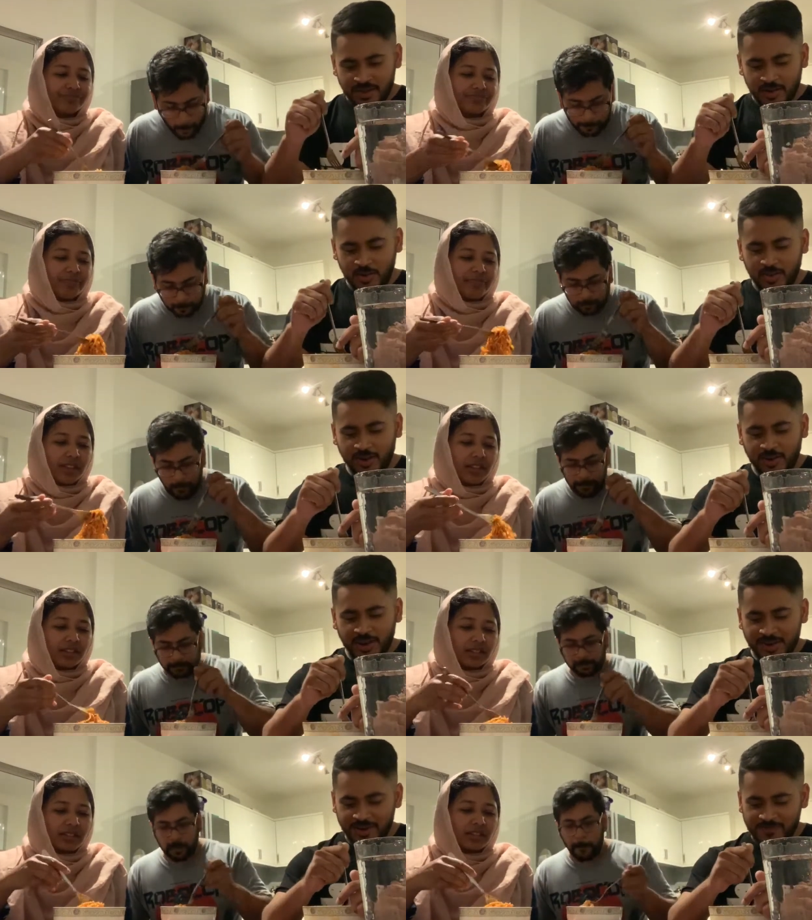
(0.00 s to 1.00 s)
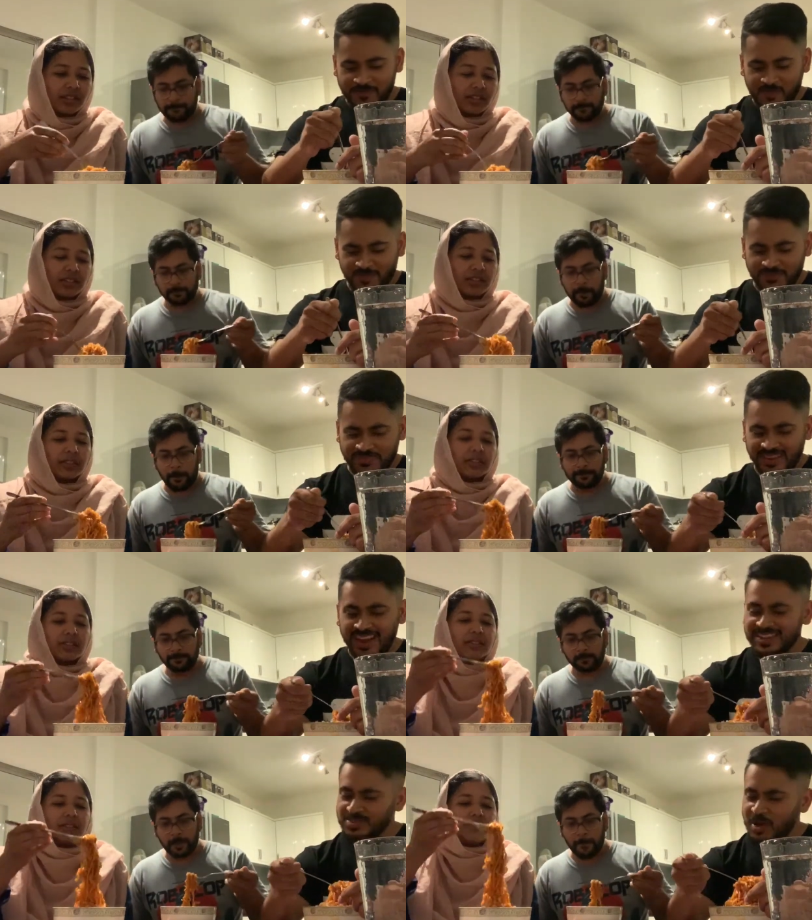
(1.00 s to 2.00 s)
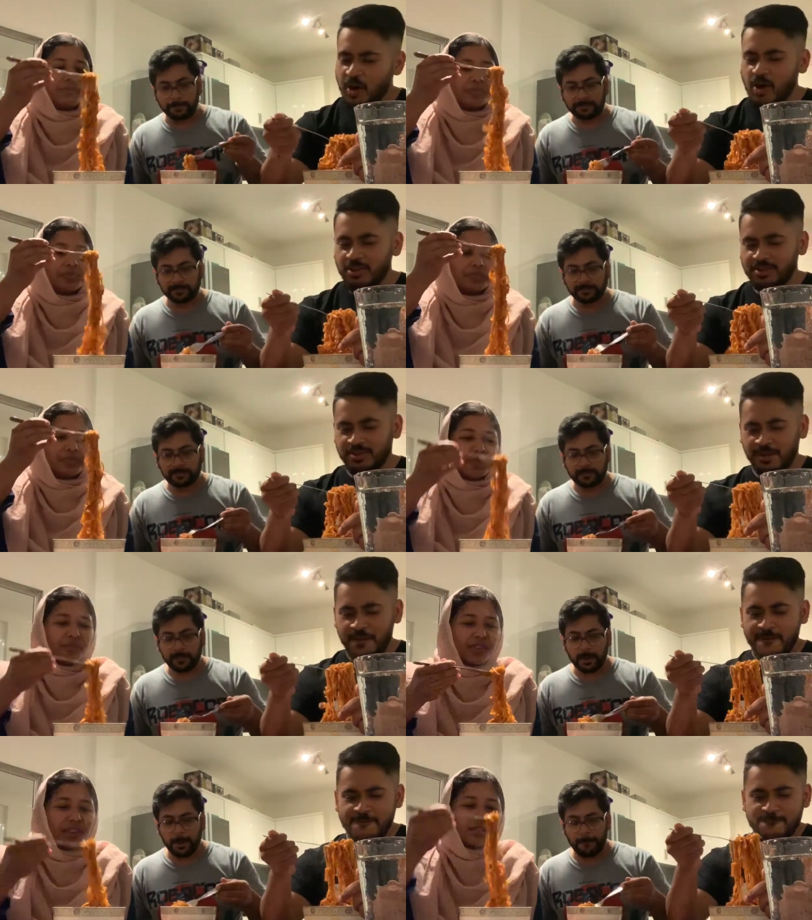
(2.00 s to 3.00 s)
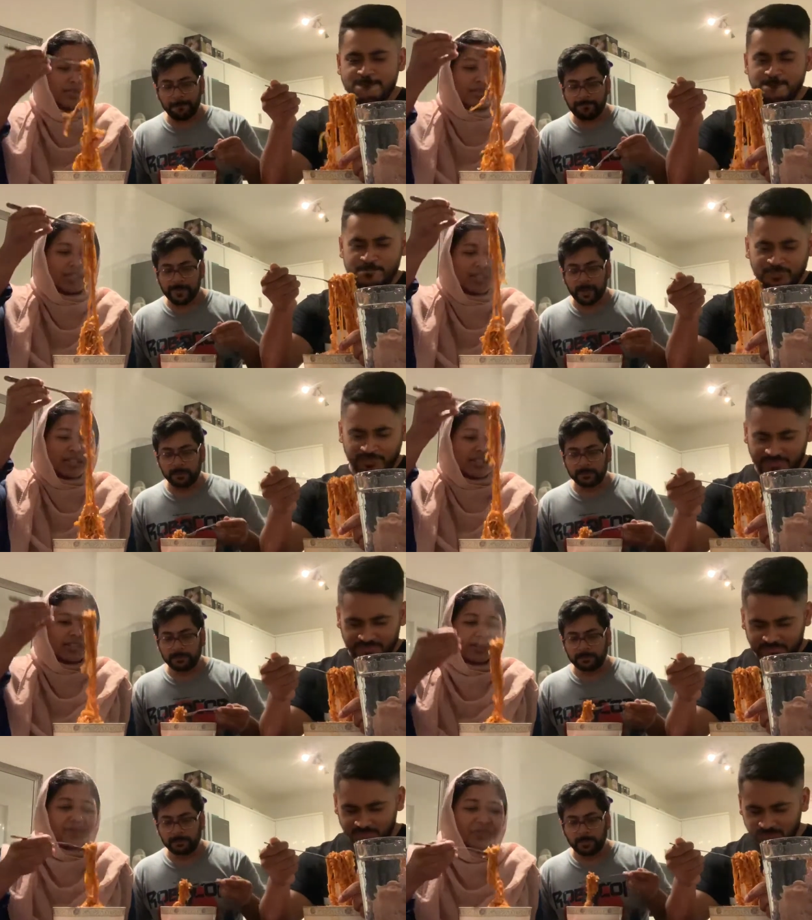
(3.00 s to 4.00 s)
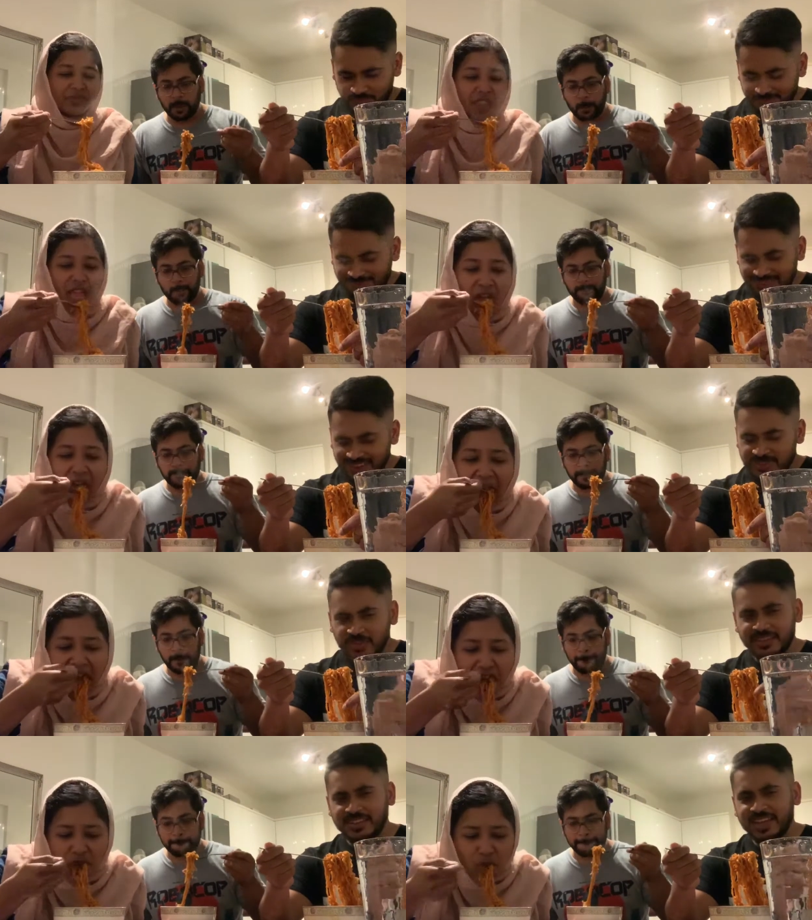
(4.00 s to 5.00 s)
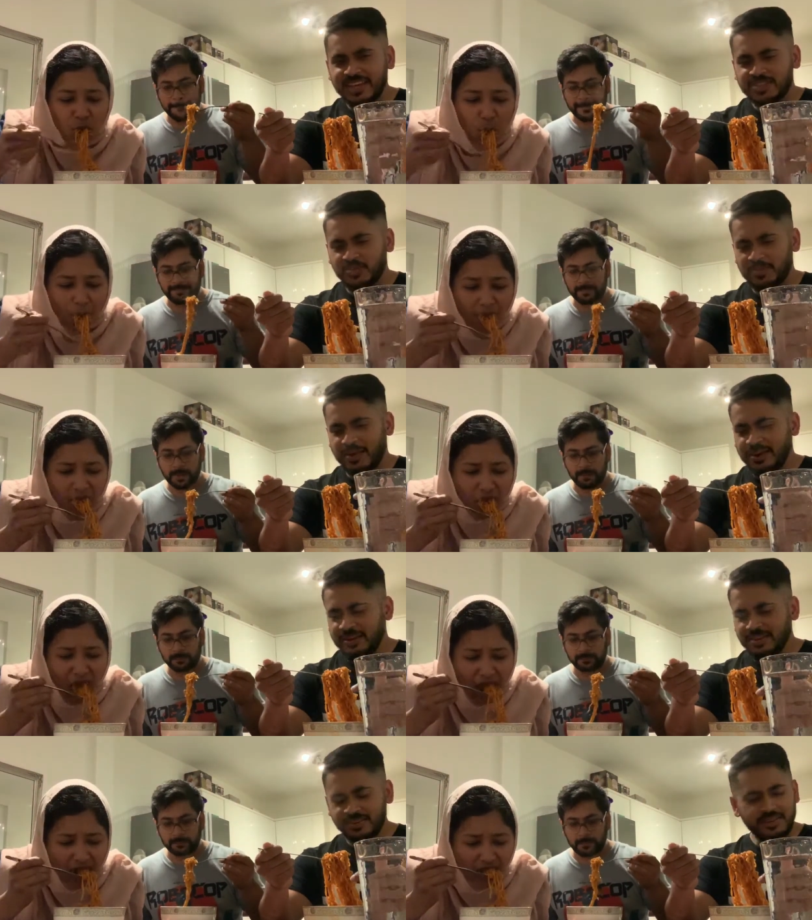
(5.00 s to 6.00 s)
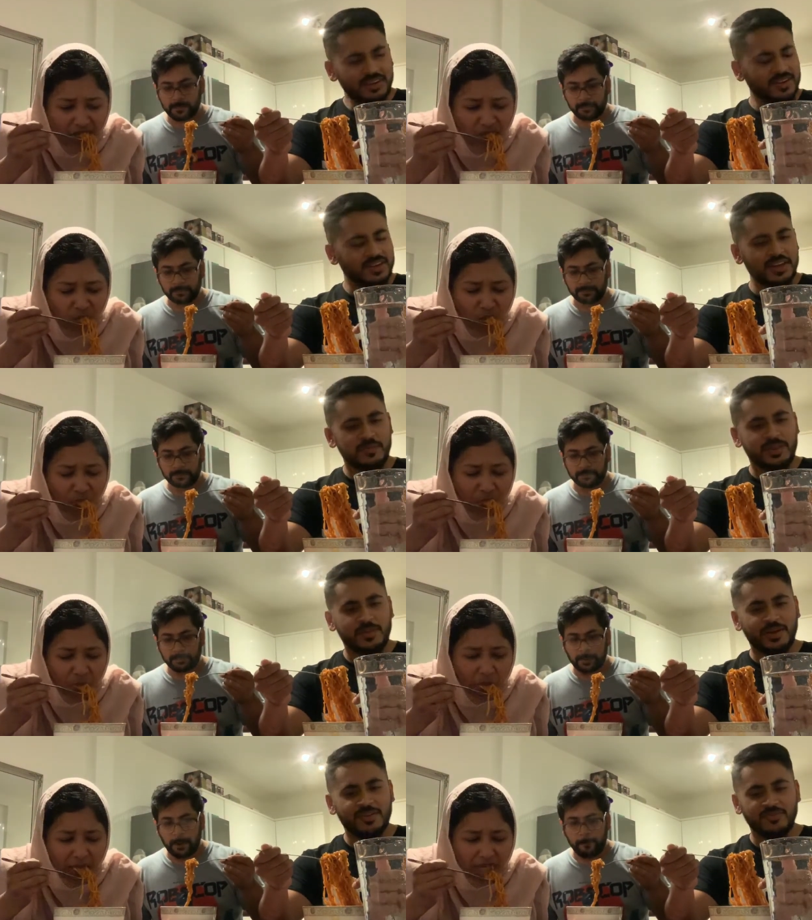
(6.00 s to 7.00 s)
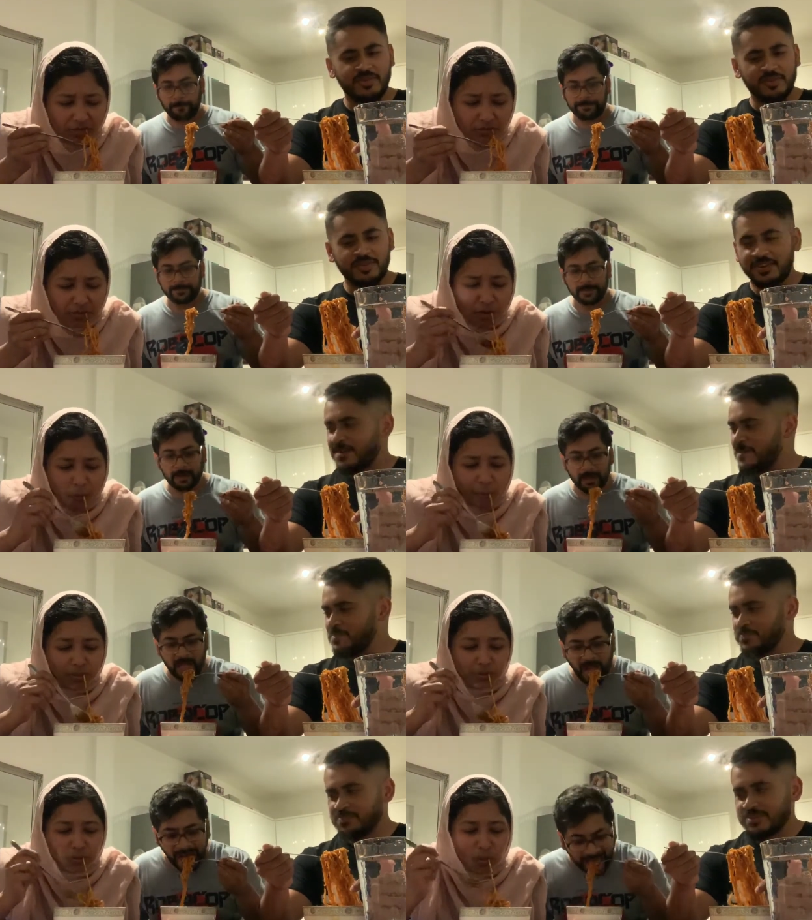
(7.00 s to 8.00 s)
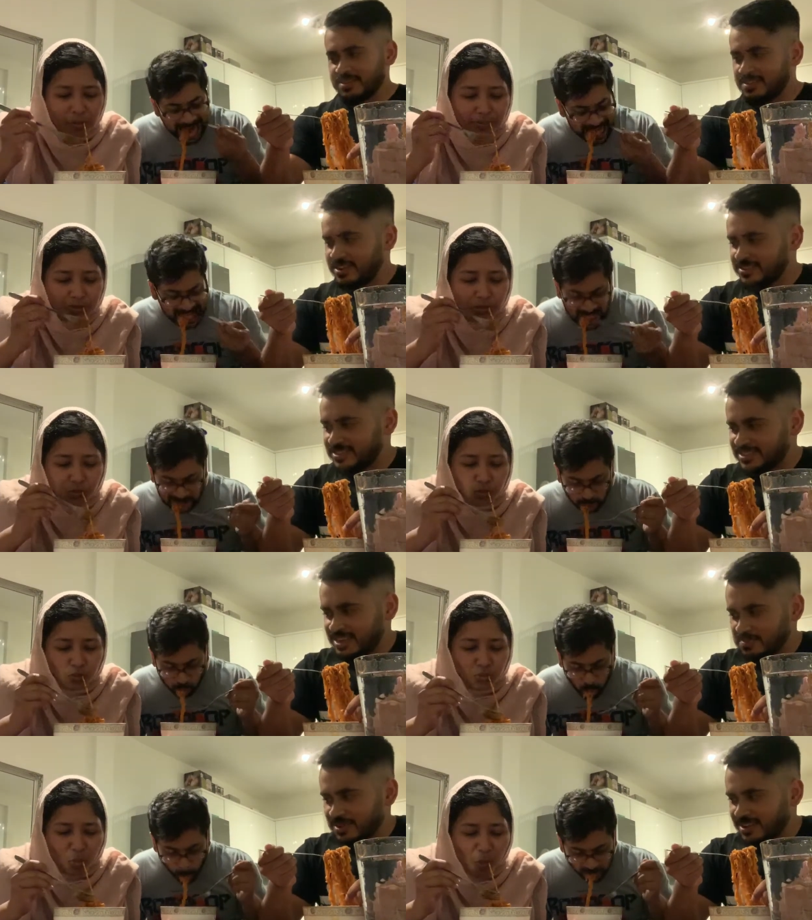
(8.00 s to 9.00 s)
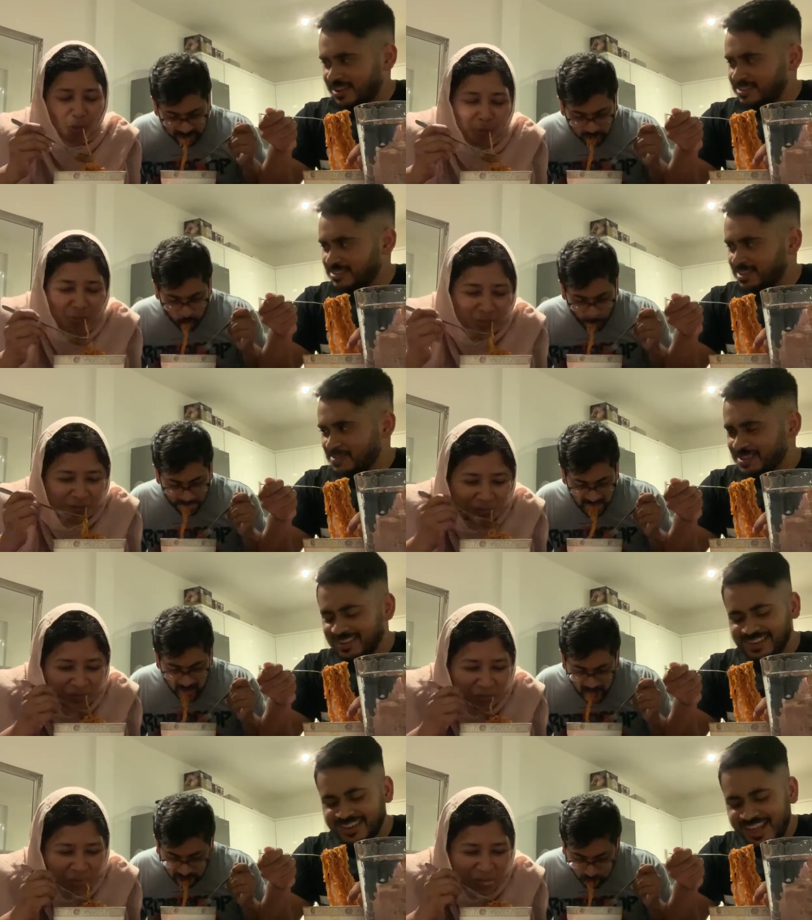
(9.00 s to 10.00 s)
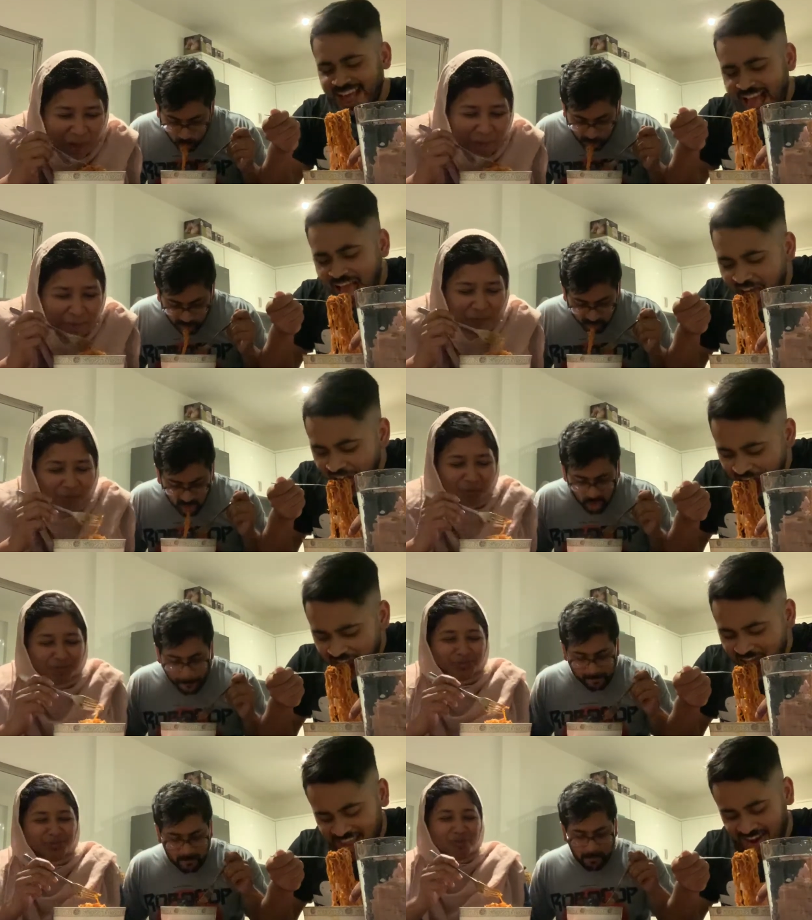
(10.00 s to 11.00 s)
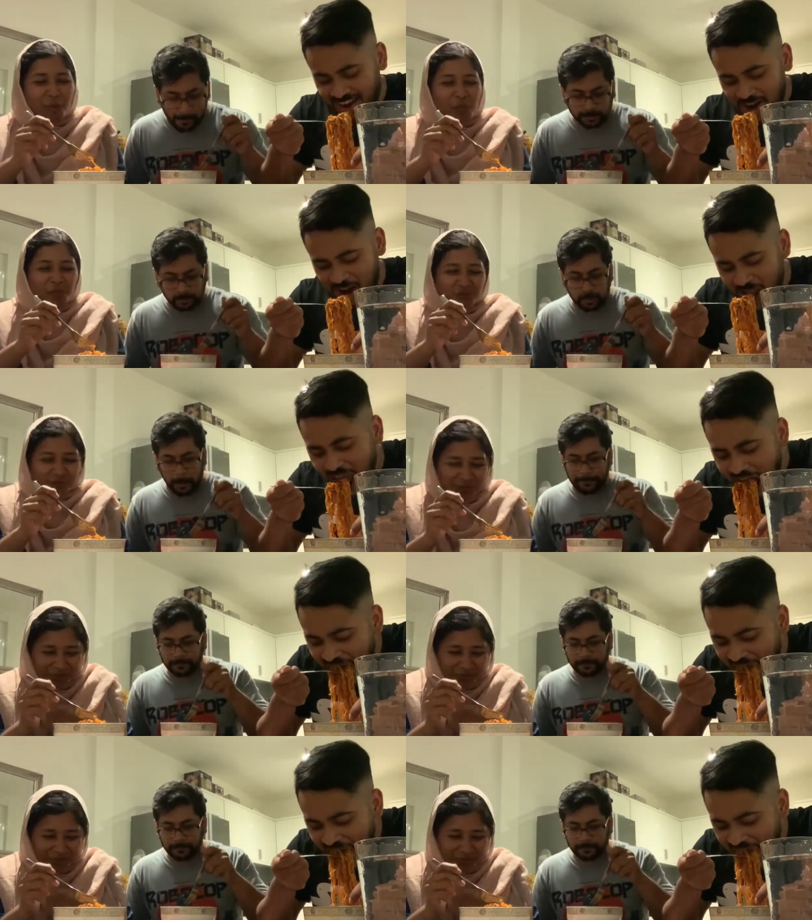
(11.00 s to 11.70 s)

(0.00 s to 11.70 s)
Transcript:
Speaker 1: Oh my god. Why is it hot, you know? Oh. It's got this kick to it, man. Oh, it hit me in the back of throat. You guys are just yamming it like it's nothing. You guys are hungry.